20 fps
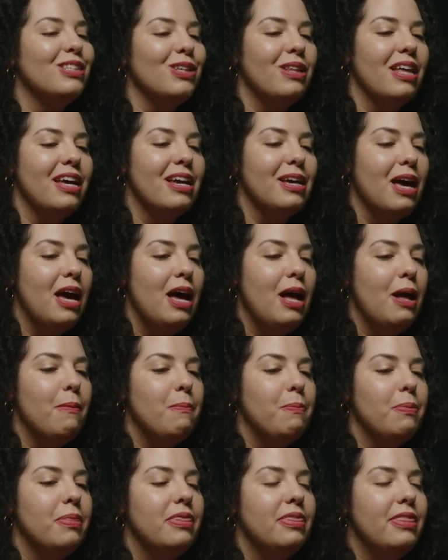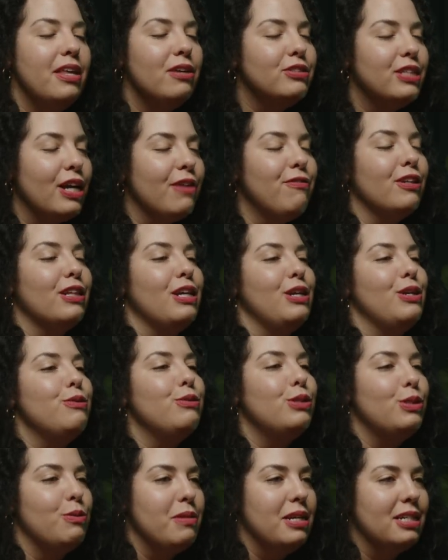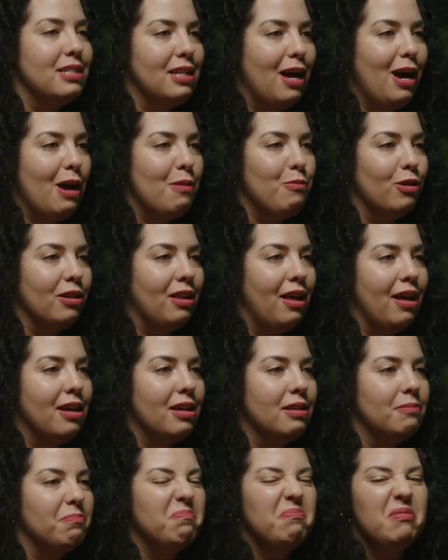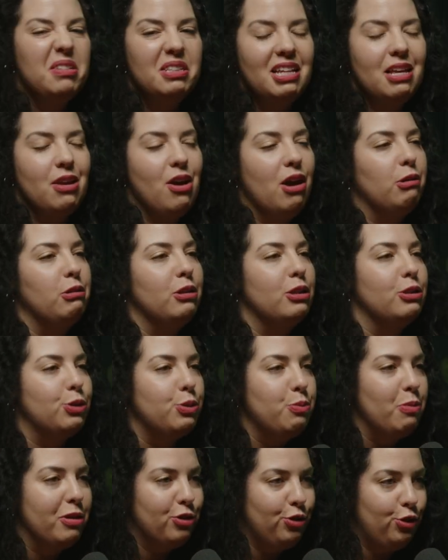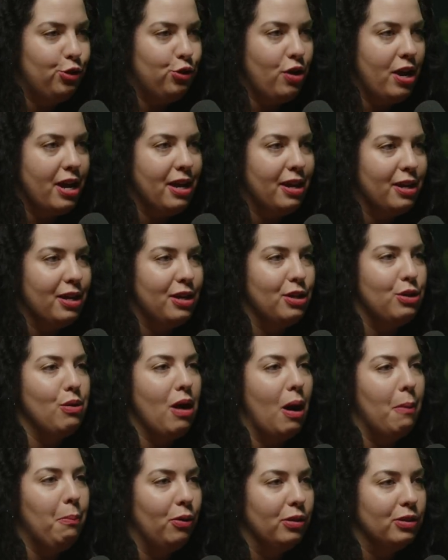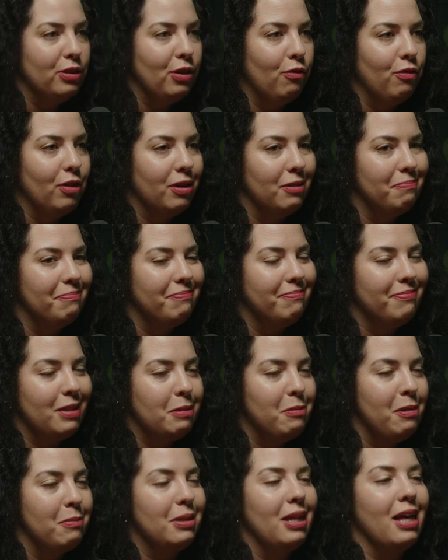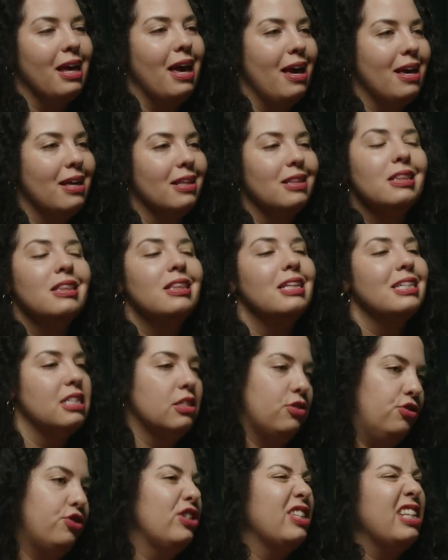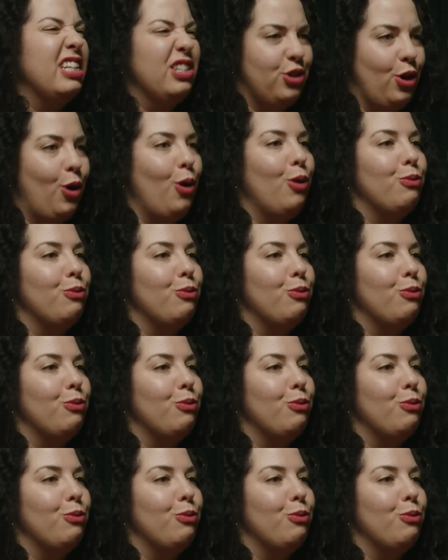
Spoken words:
like, there definitely used to be a time where, like, let's say you had a little too much to drink, you got pulled over. They might be like, hey, let's just get you home.